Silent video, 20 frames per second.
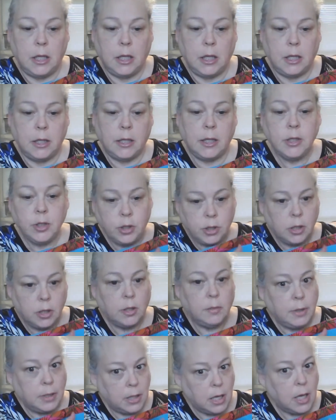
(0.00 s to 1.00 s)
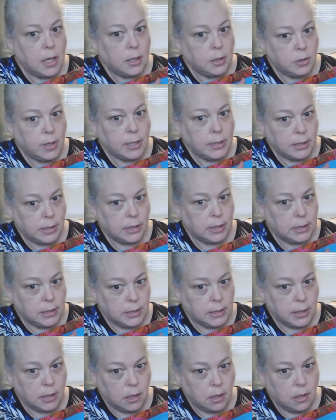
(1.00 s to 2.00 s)
this should have been contrasting
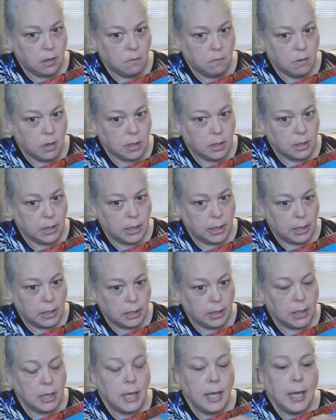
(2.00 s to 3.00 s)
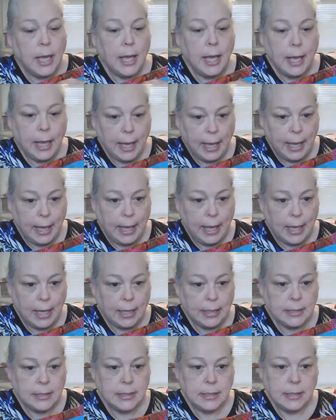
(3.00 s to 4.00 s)
instead of coordinating,
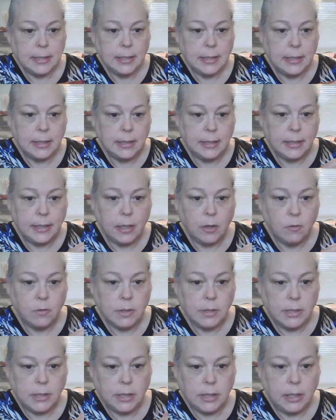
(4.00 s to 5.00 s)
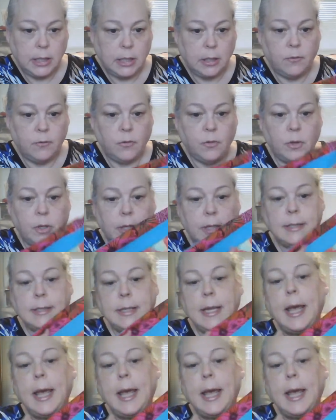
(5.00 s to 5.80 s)
and there was a need for these